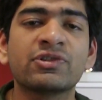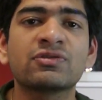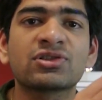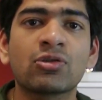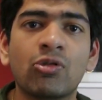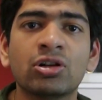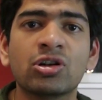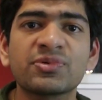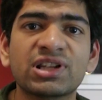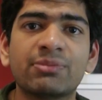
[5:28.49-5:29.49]
which was the
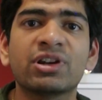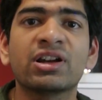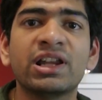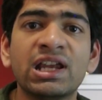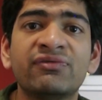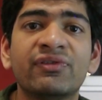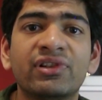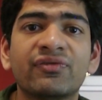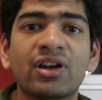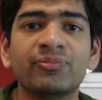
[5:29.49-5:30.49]
Qualcomm Snapdragon
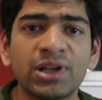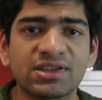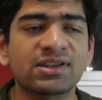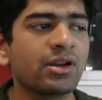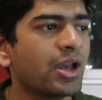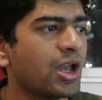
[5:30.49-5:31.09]
855 Plus.